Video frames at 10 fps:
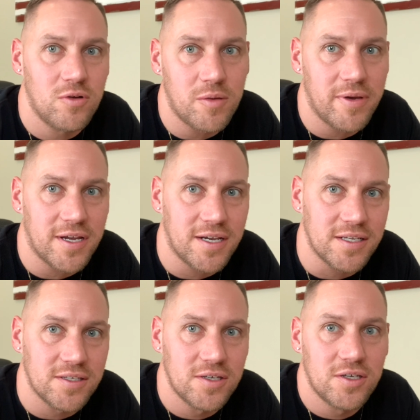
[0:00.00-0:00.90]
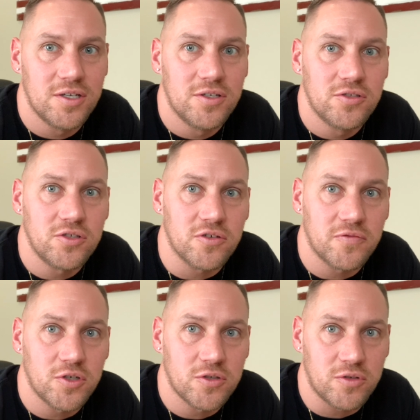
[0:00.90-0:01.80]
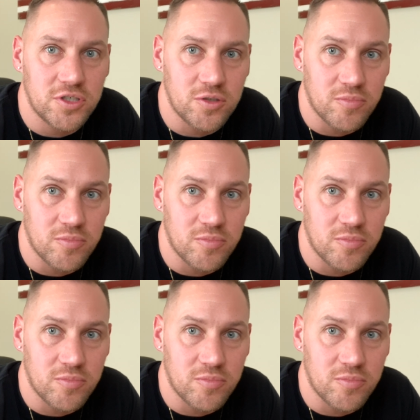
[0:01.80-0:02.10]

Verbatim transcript: Welcome back guys. So your first question